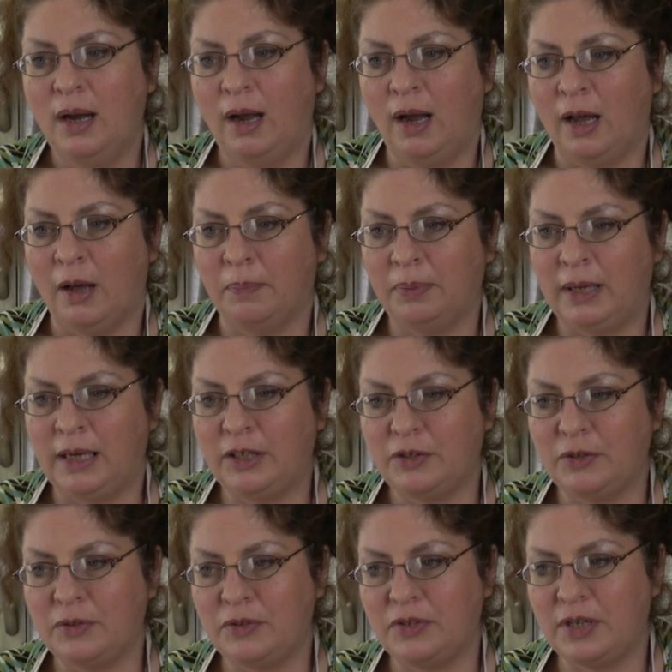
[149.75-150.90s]

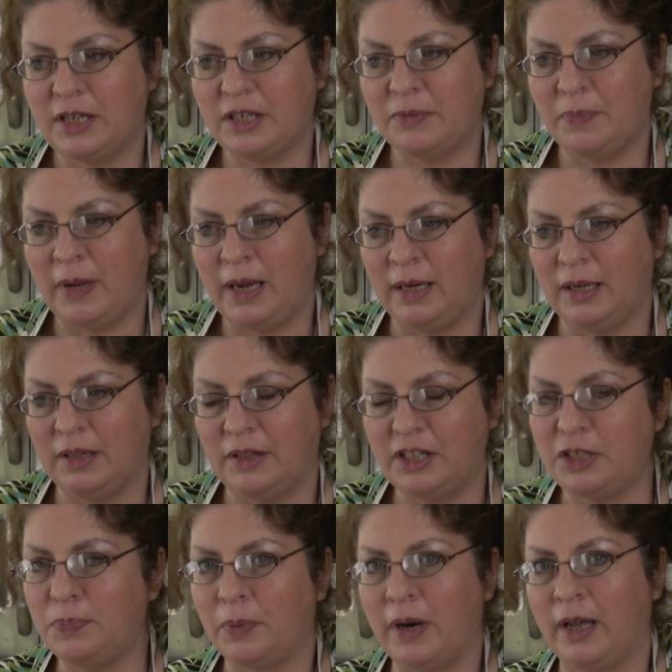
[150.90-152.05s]
Planters has made
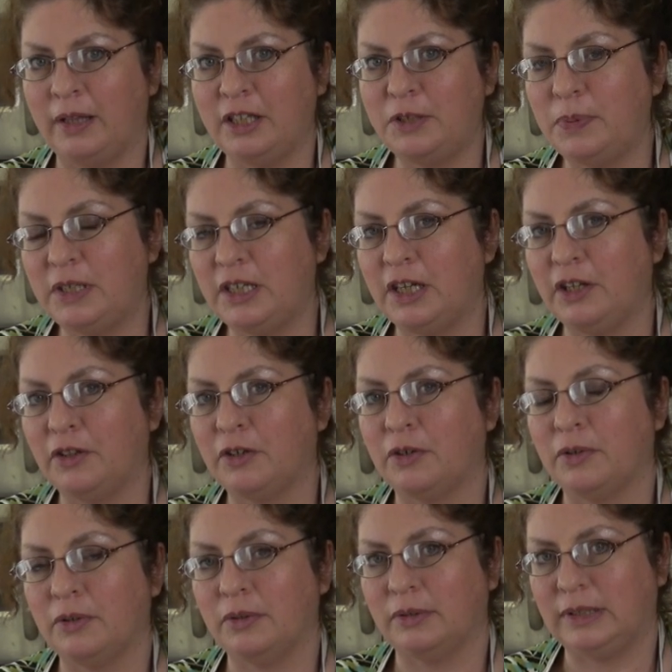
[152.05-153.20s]
this
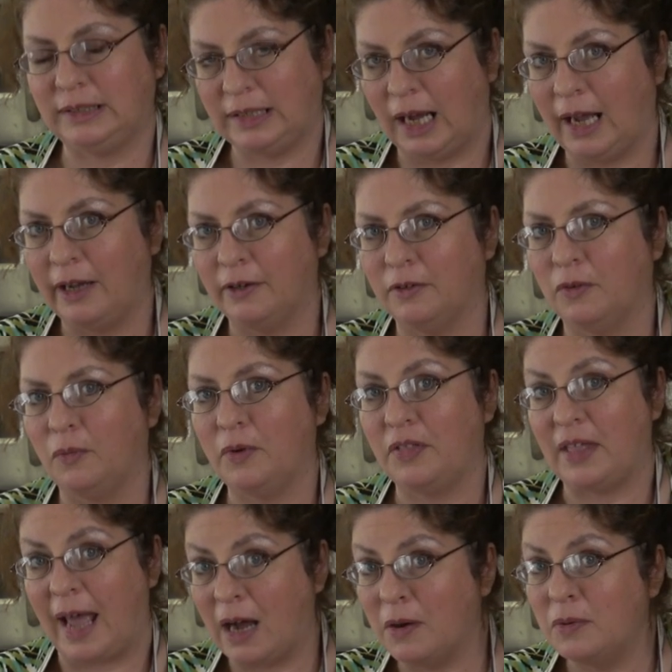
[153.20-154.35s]
particular style
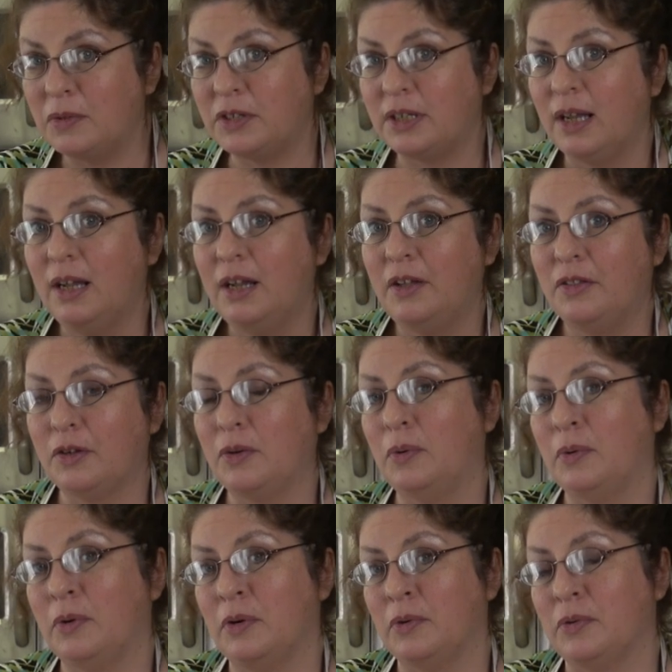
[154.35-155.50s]
without the
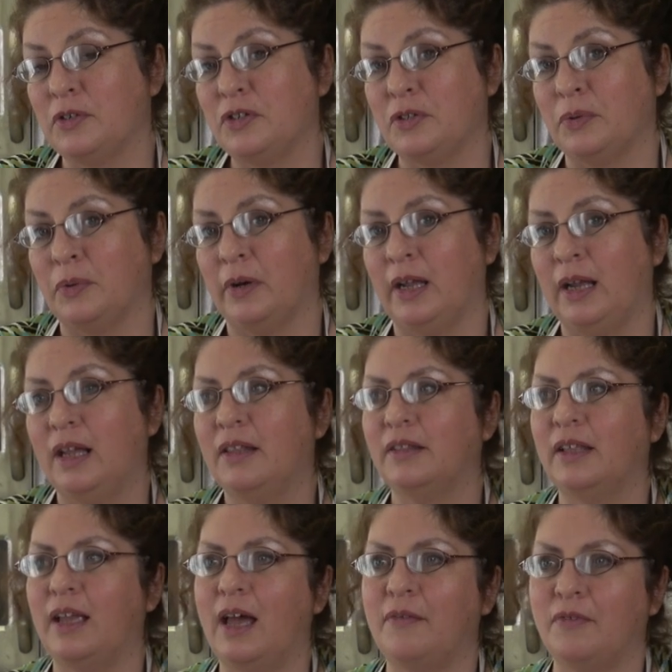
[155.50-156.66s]
corn or soy,
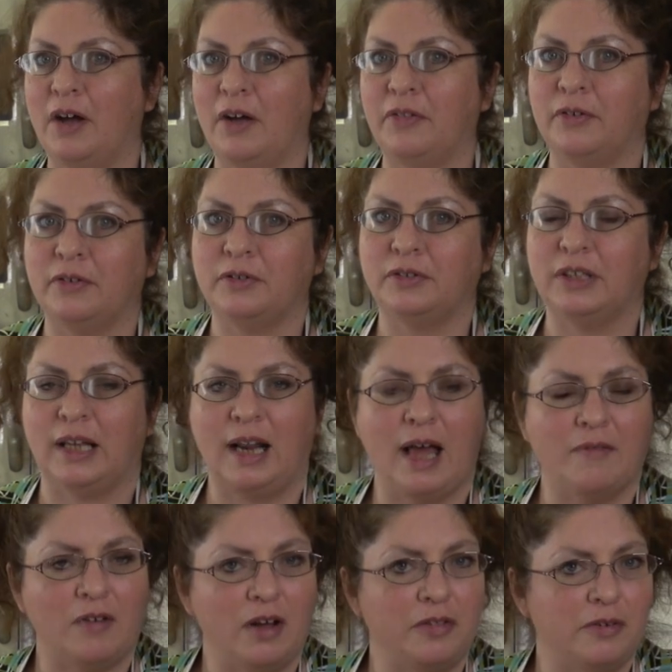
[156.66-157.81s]
they have others that
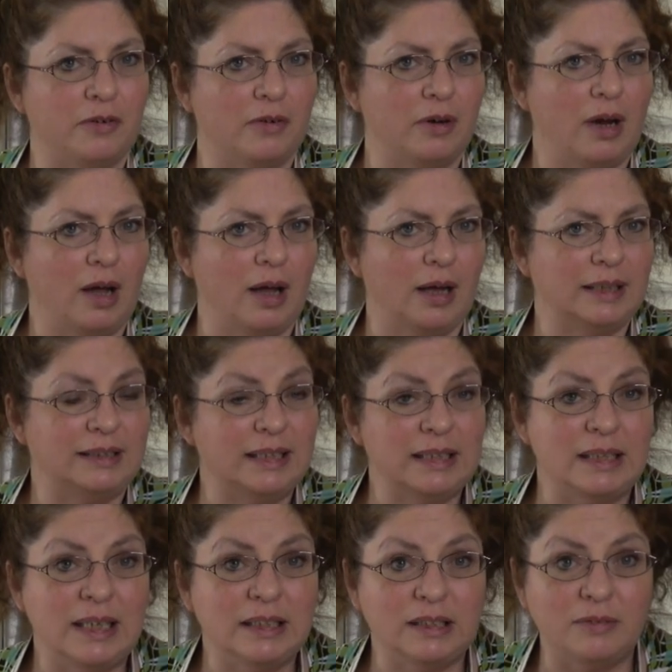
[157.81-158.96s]
have other
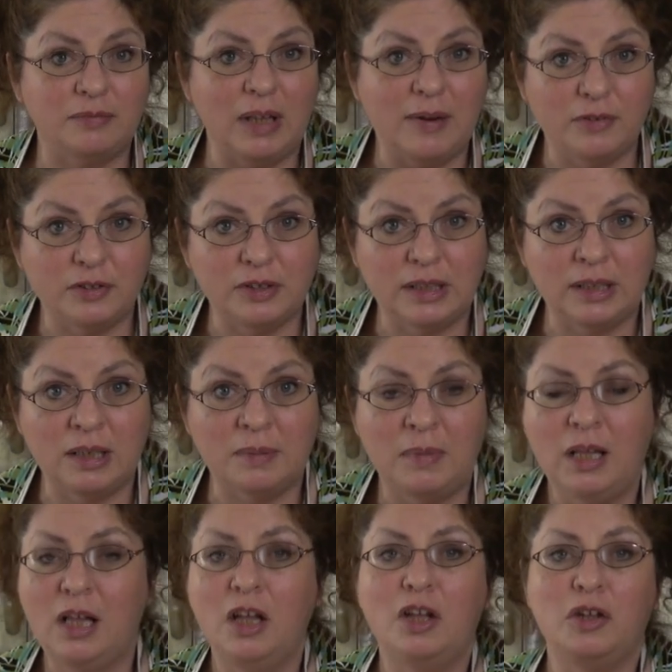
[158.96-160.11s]
seasonings and flavors in them.
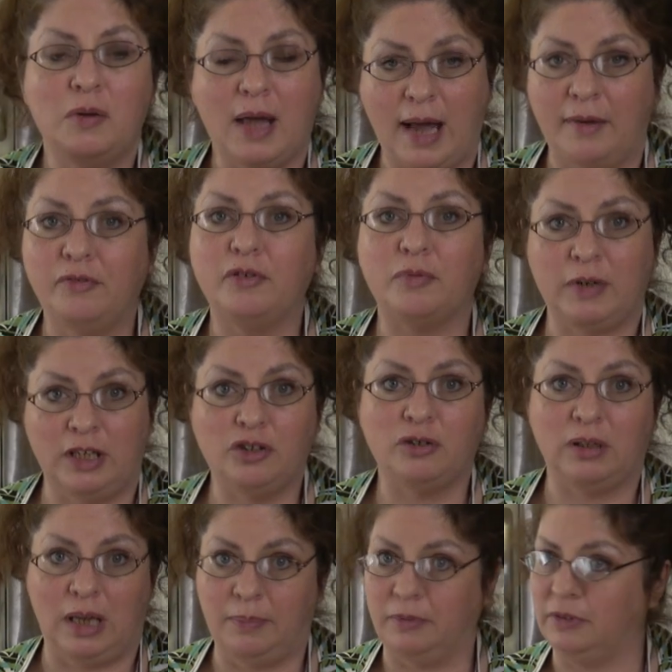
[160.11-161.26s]
You have to read your
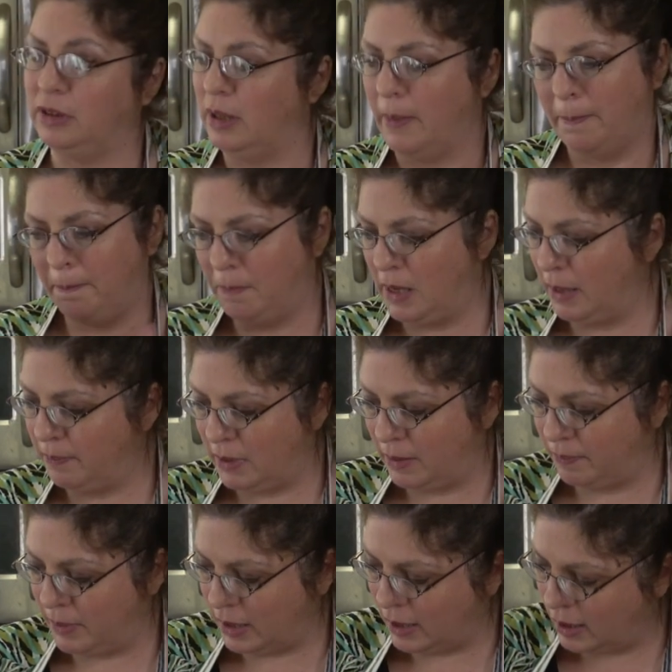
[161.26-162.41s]
labels. Big,
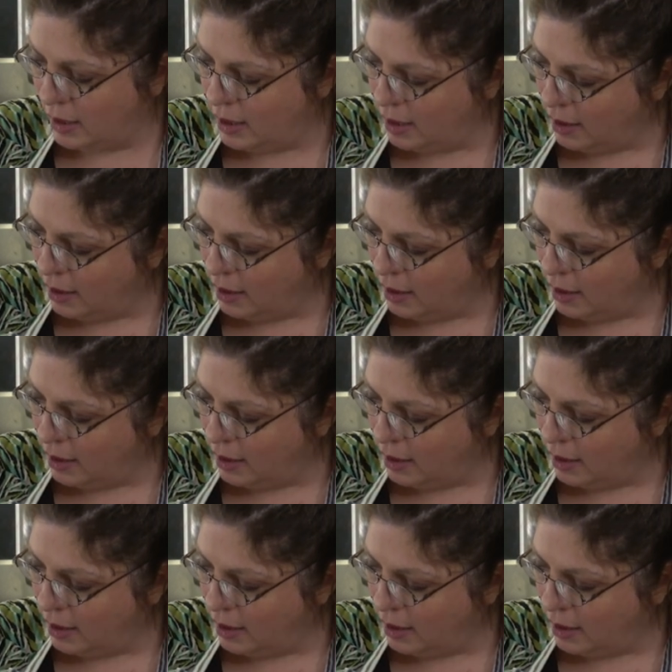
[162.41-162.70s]
big, big.